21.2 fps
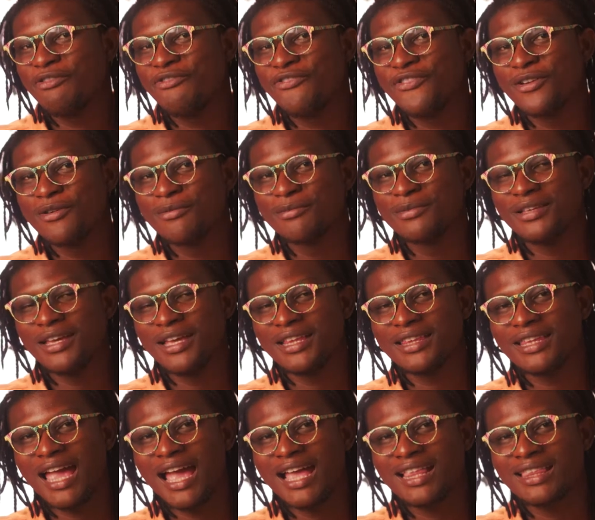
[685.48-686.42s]
filmed the
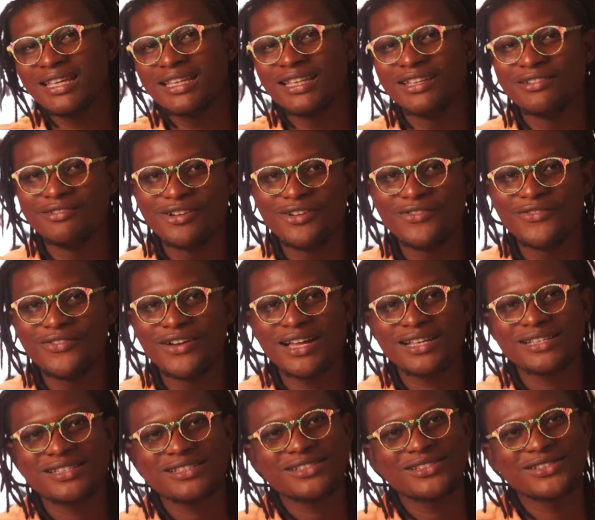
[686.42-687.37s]
entire thing in
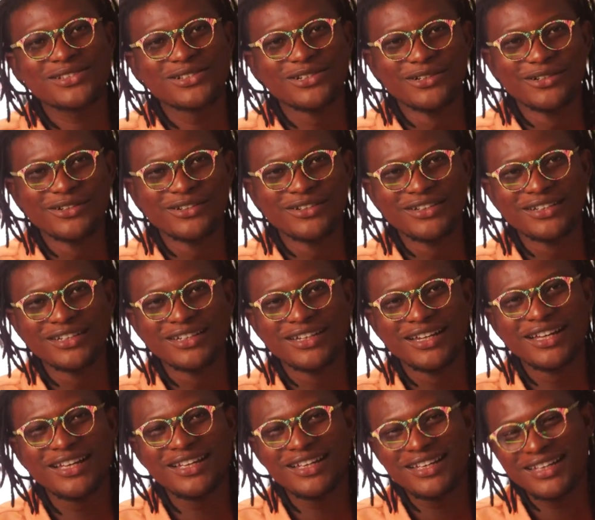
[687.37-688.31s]
reverse. So
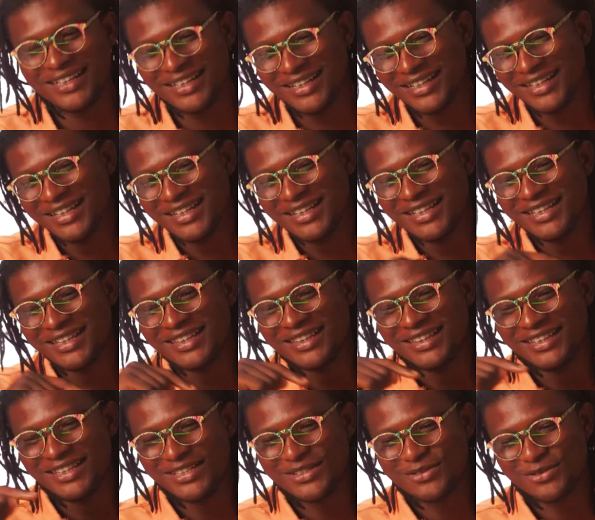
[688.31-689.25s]

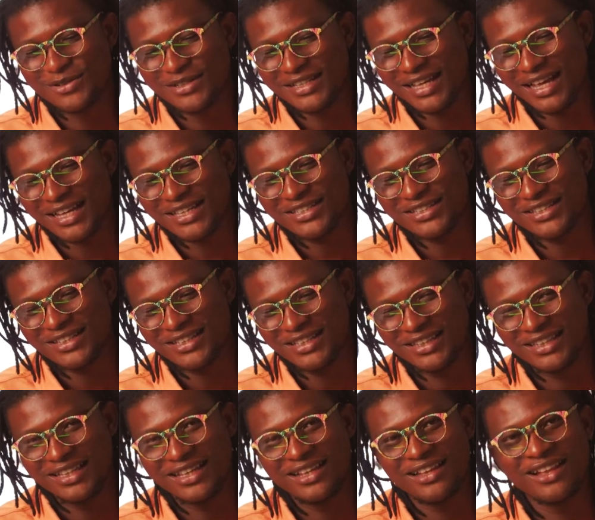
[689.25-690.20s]
this was
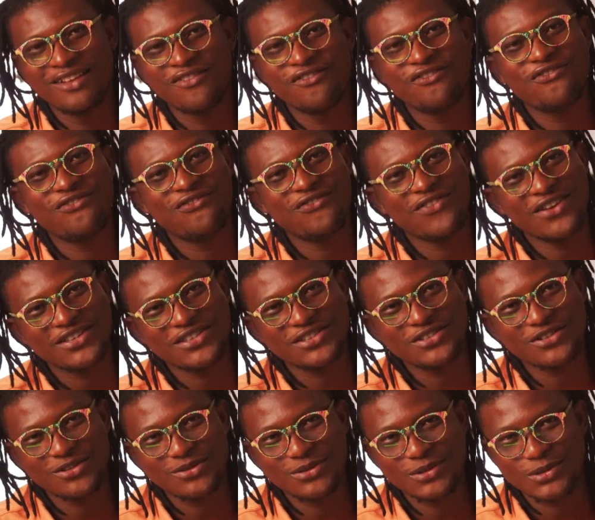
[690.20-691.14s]
actually the first
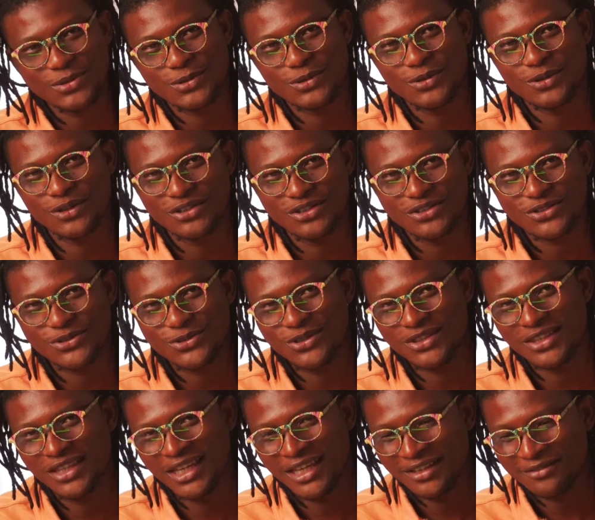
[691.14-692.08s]
shot we took on the
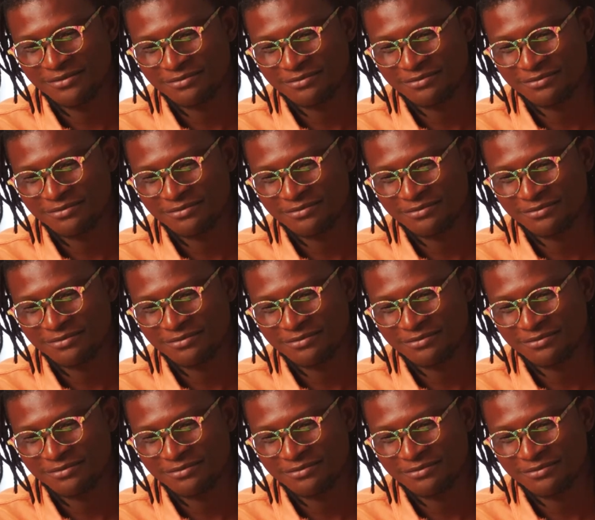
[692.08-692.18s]
shoot day.